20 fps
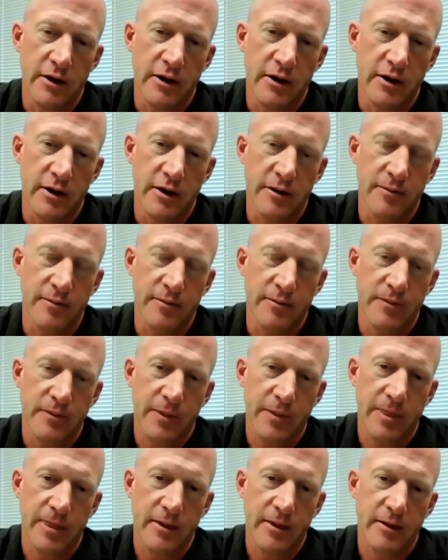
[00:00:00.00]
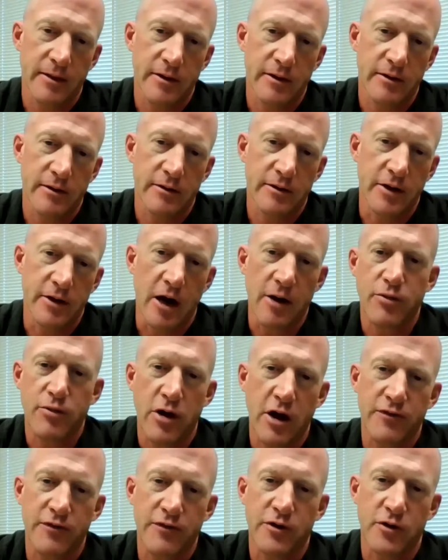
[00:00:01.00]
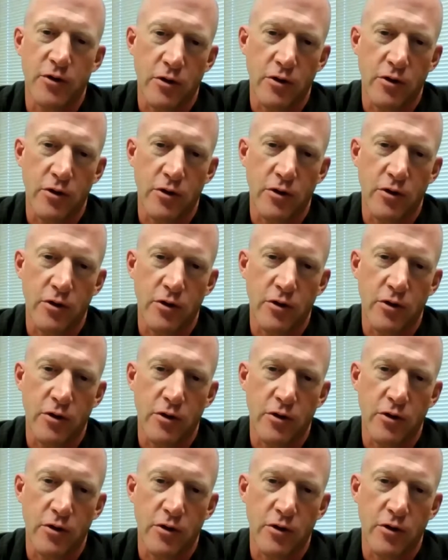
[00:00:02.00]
nonprofit